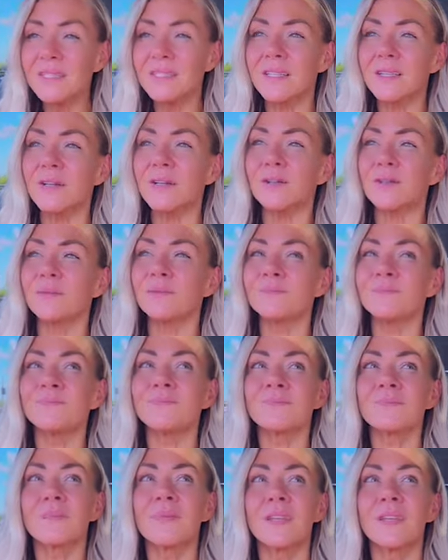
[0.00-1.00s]
So,
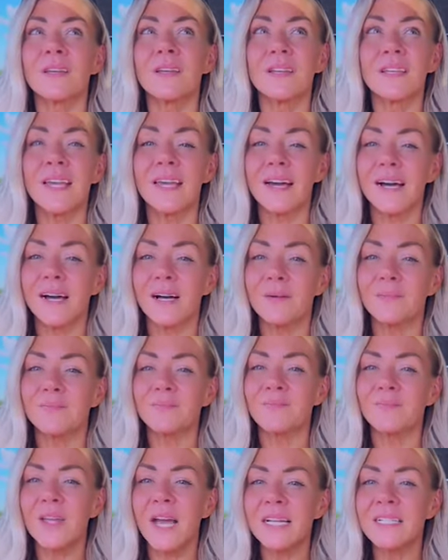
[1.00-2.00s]
yeah,
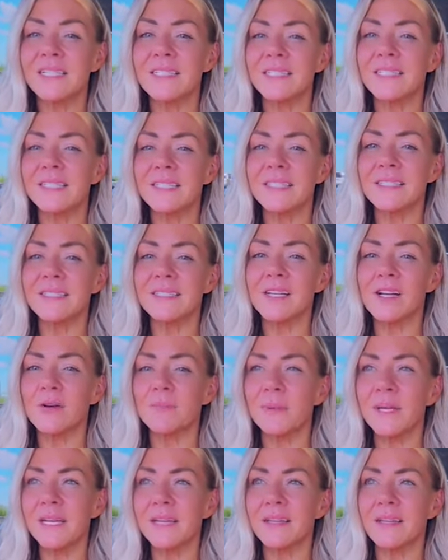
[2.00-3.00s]
I just see this
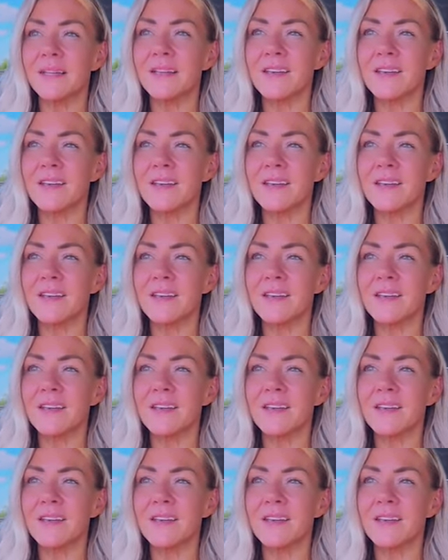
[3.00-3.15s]
topic